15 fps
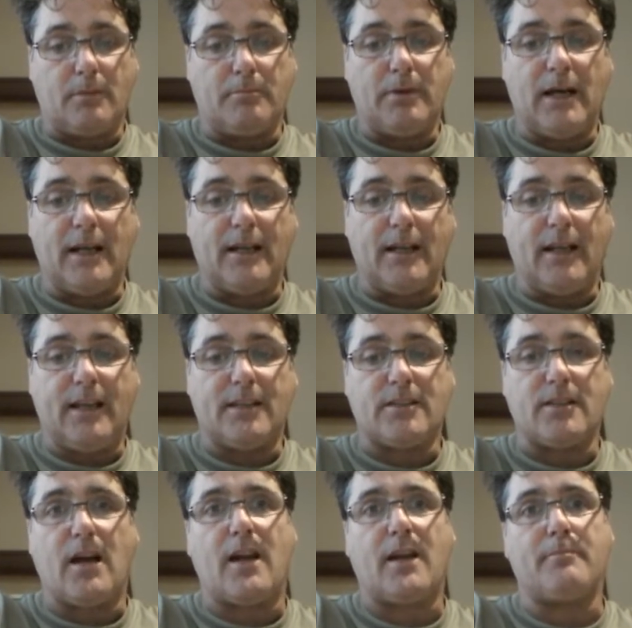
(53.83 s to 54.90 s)
But it's
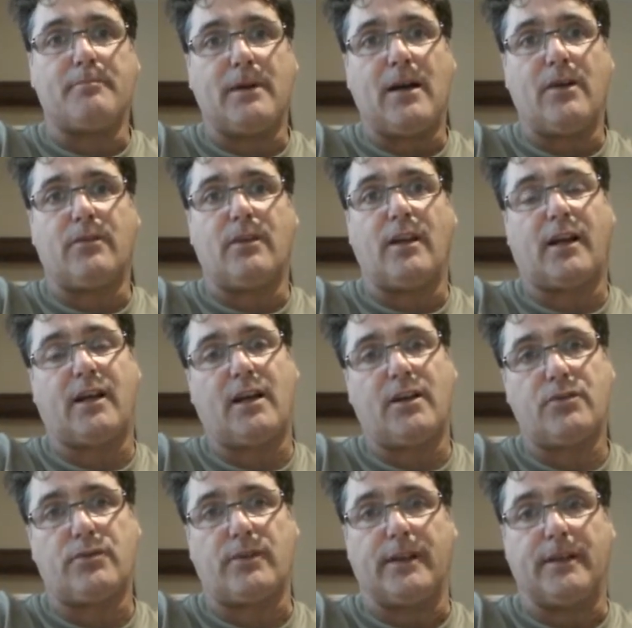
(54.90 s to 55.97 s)
not about a
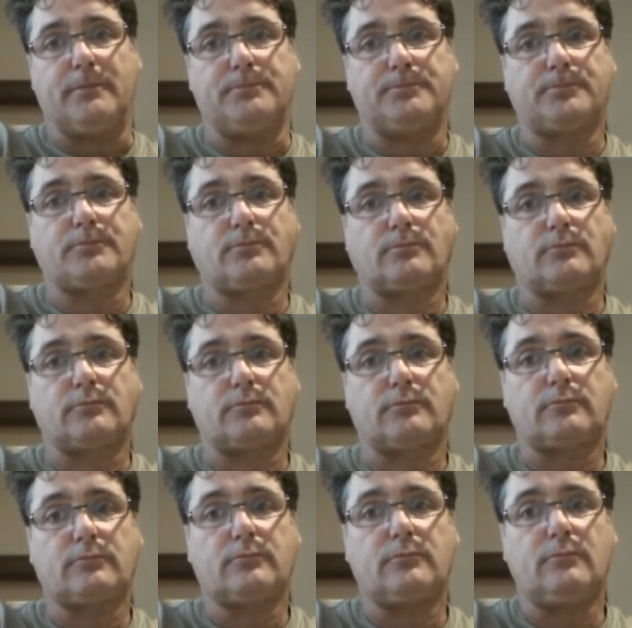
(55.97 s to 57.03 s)
country.
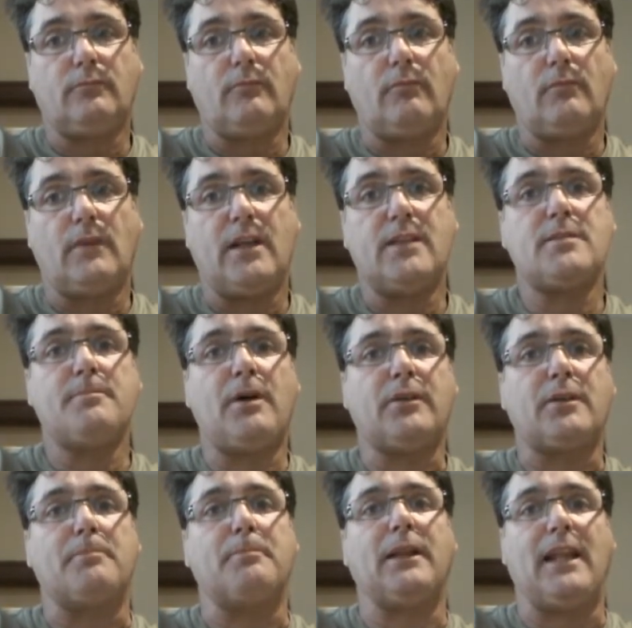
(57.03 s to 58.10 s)
It's
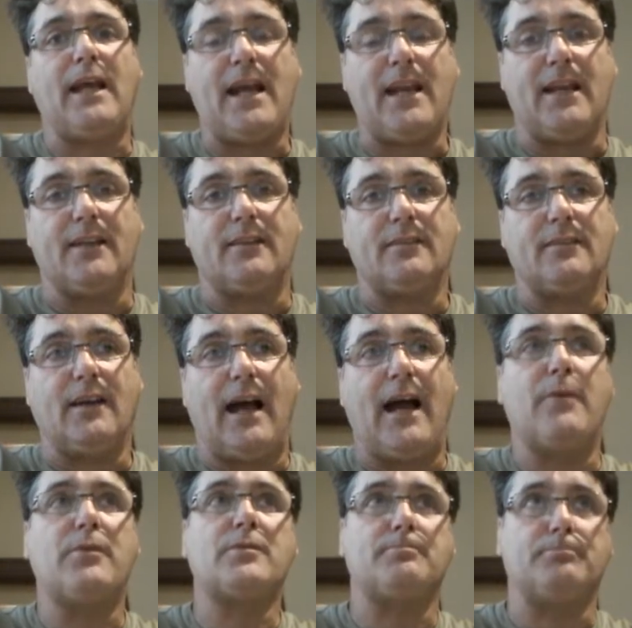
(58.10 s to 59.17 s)
about the planet.
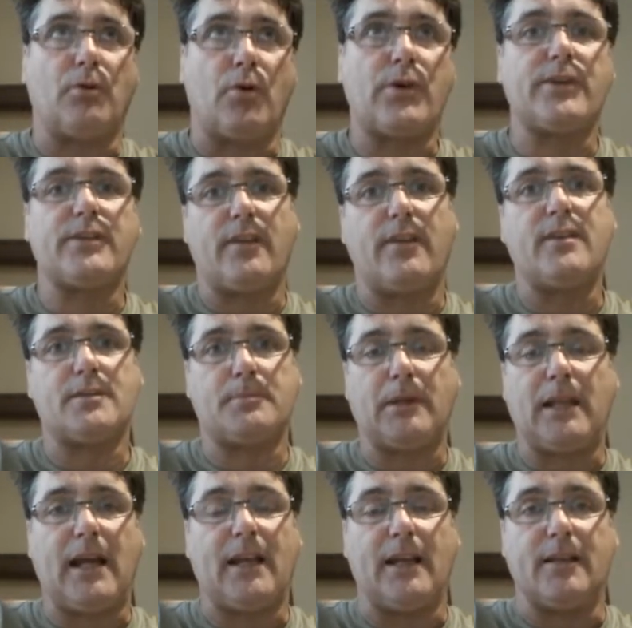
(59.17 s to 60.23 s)
I was born to this
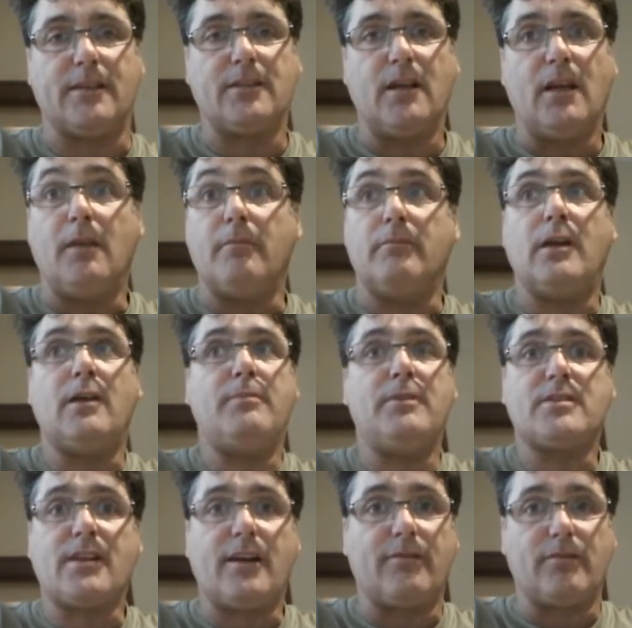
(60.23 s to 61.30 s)
planet, maybe
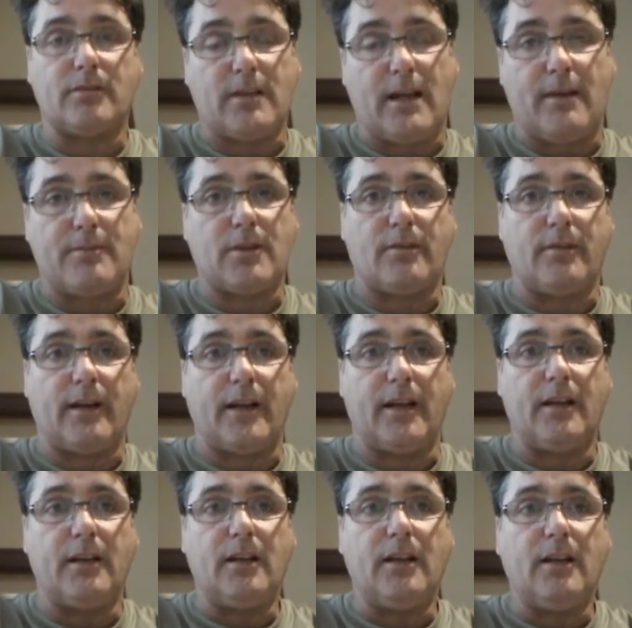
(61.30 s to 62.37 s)
several times already.